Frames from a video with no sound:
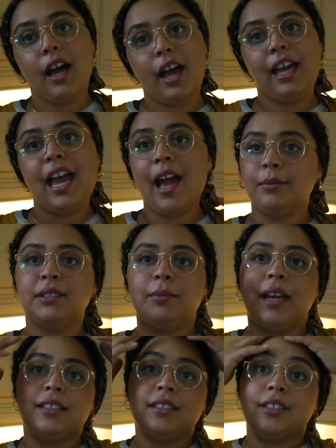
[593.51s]
I
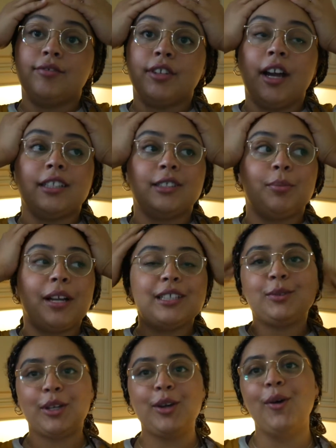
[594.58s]
absentmindedly forgot to press
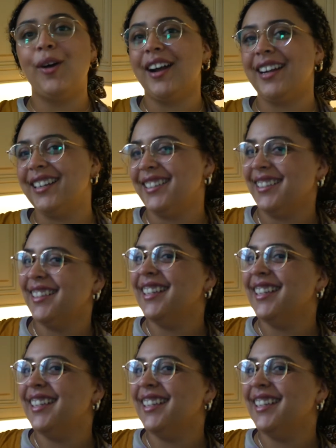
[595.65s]
record.